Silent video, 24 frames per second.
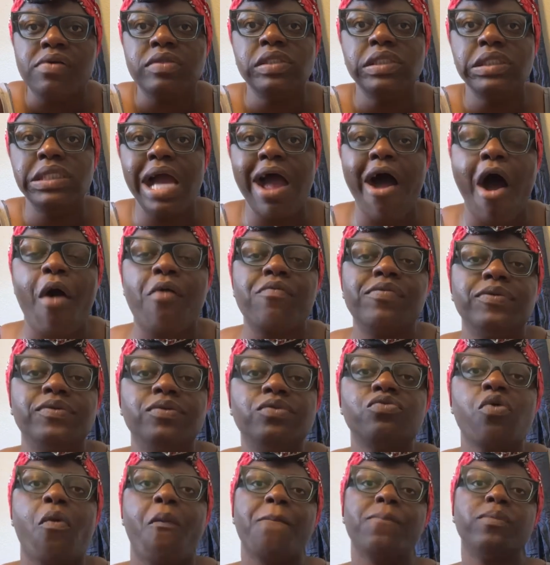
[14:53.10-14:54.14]
Yeah.
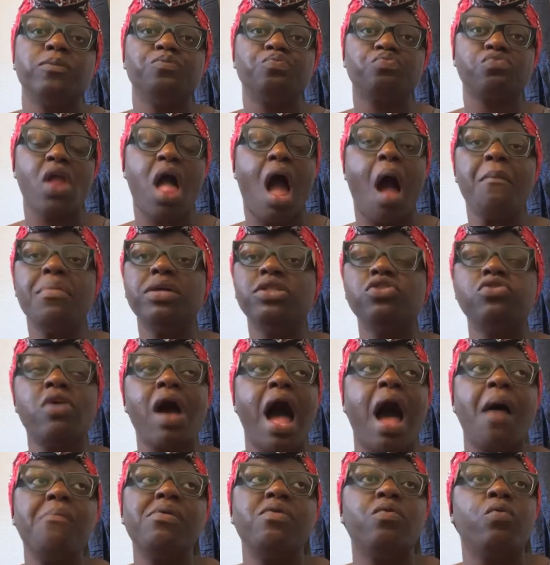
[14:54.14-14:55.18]
I'm gonna try,
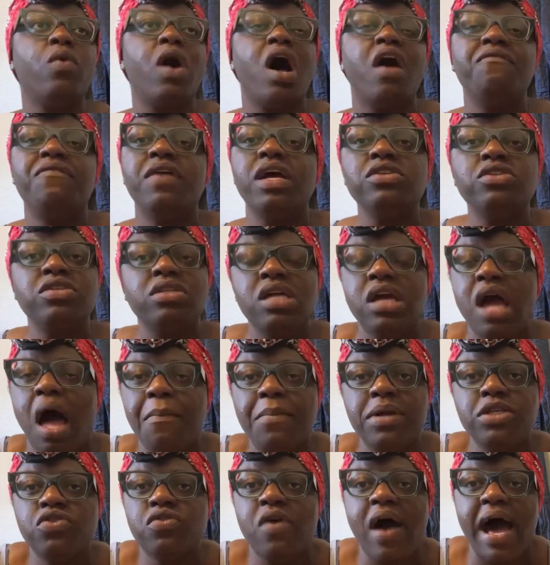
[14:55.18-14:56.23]
I'm eventually
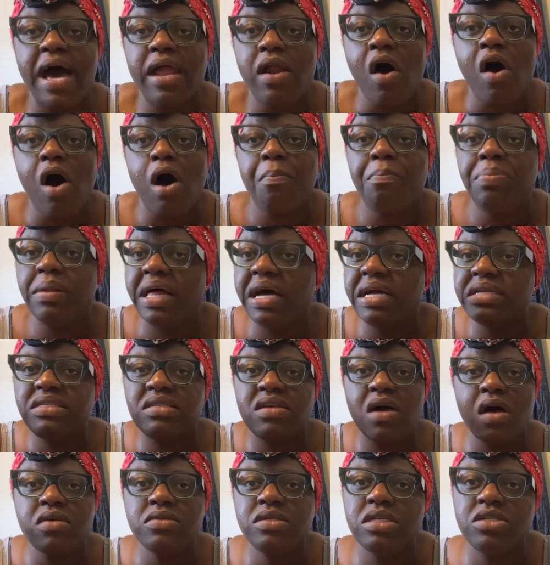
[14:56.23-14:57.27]
I'm gonna try it all. Blood
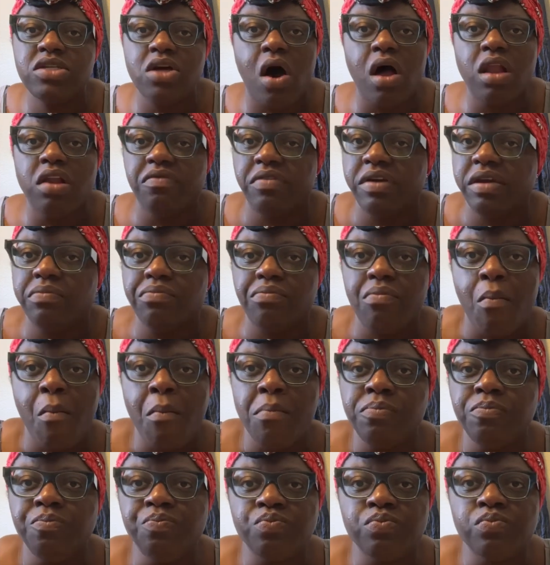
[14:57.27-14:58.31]
sausage, all of it.
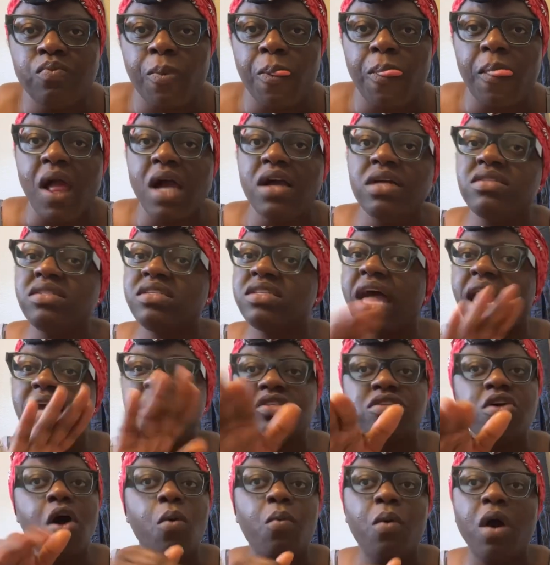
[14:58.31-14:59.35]

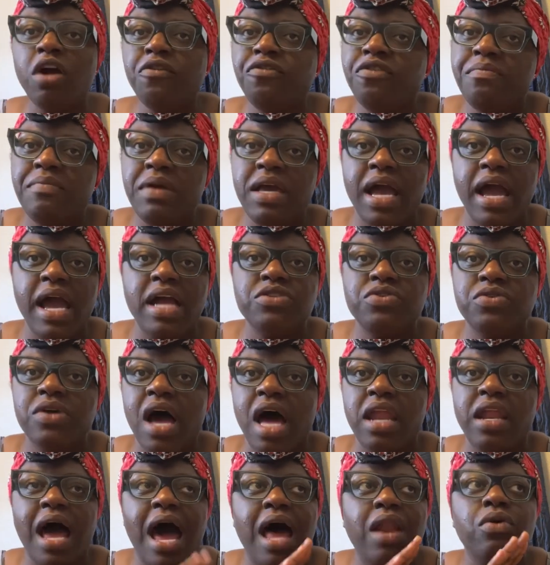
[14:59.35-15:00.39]
Steaks don't work for me,
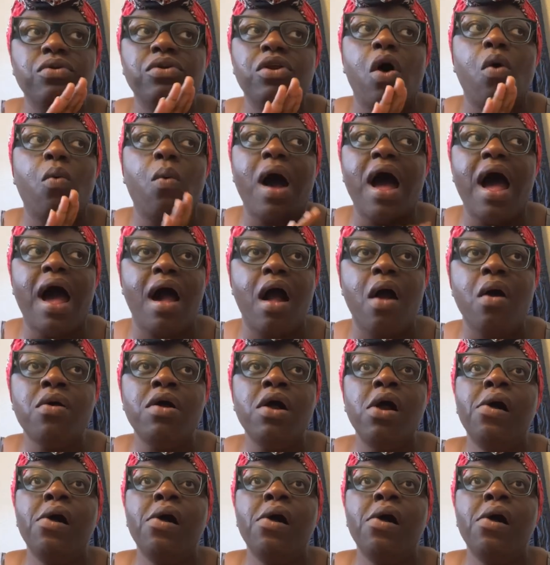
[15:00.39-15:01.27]
Adriana. I don't know why.